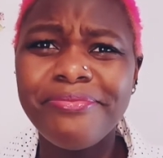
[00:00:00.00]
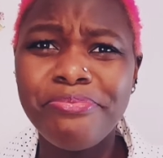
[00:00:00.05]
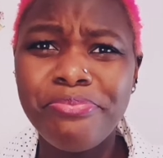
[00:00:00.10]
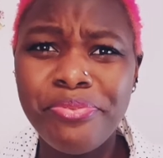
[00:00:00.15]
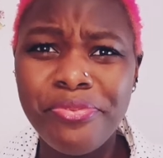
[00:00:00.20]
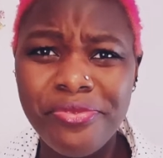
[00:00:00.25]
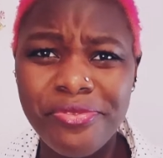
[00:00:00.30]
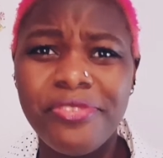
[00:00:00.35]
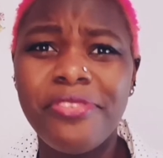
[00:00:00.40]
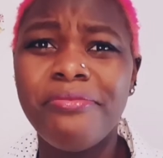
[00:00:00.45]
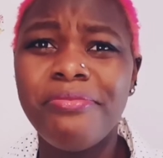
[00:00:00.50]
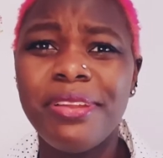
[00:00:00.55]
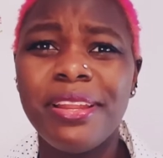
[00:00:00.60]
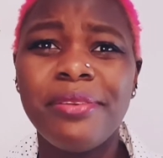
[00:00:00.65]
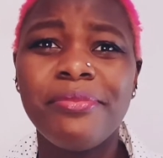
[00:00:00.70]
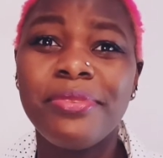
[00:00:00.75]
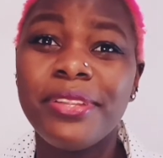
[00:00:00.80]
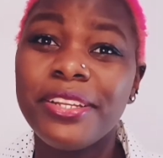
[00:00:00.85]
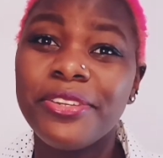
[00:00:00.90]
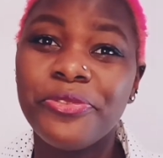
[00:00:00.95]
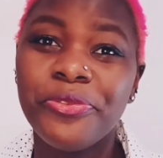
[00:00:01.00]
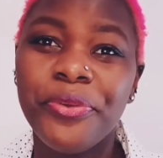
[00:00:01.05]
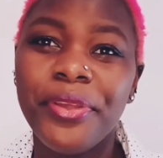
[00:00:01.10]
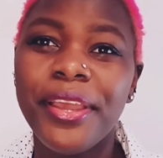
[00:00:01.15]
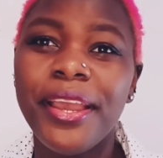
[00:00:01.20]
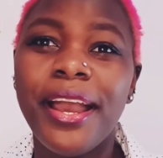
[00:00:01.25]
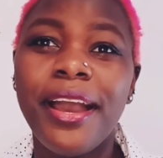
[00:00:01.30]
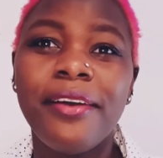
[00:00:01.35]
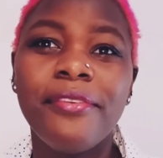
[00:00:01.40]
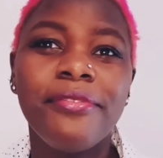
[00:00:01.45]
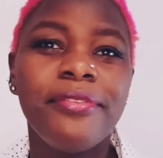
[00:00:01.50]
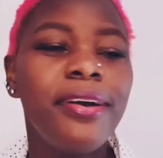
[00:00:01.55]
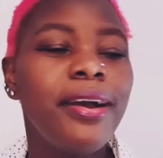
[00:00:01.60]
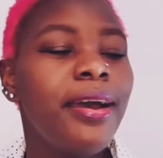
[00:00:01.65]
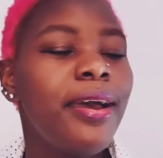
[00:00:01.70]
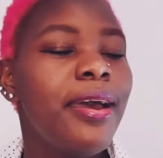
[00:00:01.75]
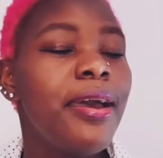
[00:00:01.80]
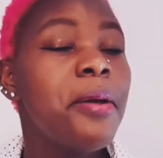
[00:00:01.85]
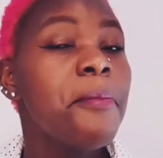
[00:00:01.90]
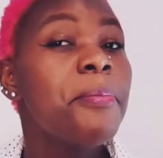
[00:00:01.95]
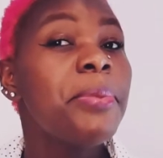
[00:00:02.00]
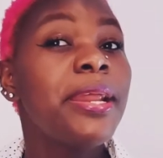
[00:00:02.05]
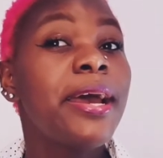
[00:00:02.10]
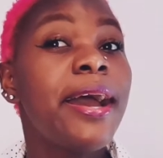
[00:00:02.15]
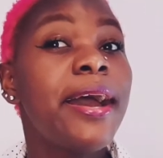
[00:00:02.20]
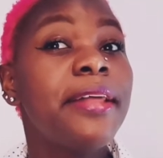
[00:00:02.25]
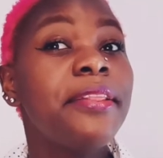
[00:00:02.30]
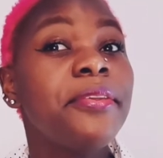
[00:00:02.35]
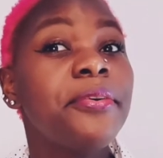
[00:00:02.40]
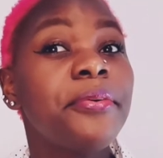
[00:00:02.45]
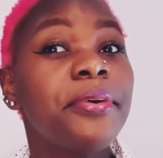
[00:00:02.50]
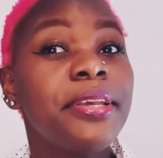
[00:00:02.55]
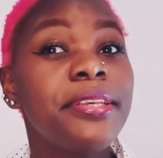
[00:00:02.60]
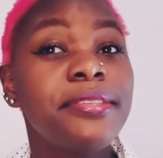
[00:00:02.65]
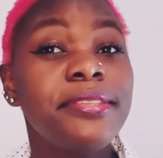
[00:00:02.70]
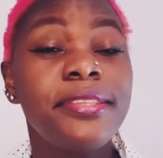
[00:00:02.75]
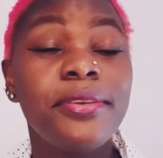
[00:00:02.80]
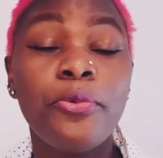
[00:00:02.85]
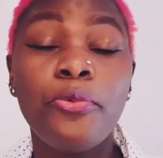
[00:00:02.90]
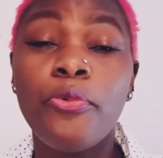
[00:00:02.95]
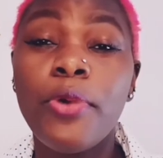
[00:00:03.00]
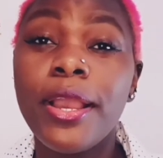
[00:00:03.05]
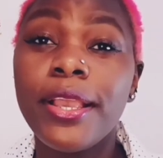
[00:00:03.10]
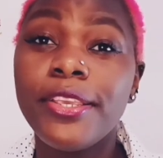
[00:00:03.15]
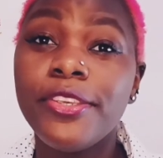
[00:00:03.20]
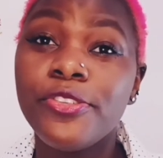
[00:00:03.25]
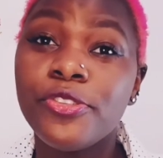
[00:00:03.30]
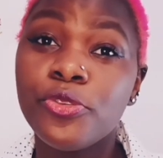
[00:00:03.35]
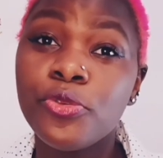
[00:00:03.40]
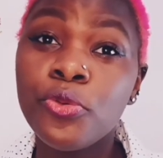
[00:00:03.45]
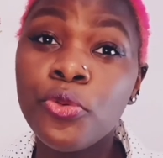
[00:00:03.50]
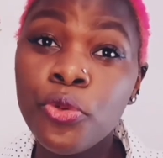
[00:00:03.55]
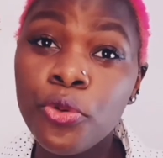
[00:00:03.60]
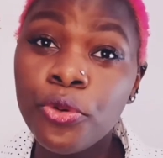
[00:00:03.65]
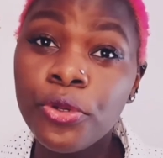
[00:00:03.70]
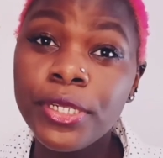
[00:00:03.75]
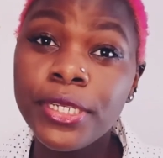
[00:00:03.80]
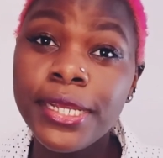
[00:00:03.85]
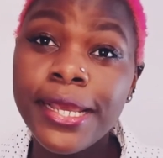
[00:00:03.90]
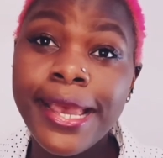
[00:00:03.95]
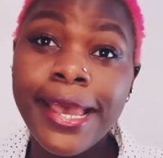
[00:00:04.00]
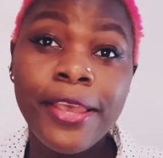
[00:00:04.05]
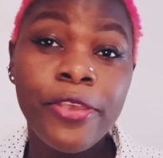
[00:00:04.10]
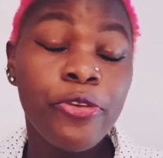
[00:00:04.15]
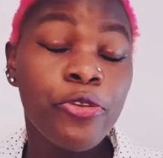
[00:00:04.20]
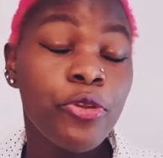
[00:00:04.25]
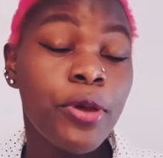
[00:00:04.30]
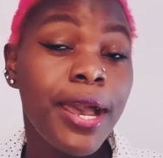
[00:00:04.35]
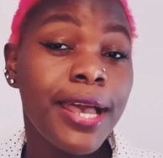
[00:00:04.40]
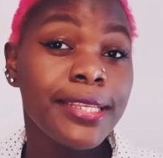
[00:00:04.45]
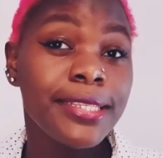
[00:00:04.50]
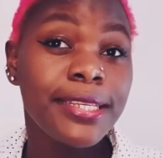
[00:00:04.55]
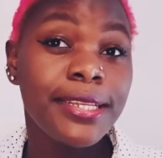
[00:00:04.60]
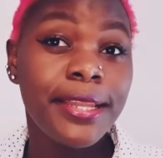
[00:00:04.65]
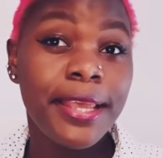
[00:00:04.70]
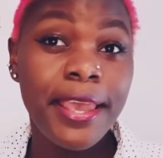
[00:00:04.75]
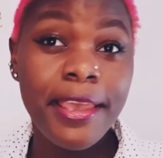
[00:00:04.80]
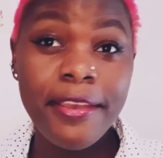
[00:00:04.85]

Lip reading: problem that we have. But otherwise, the work is good. You know, as an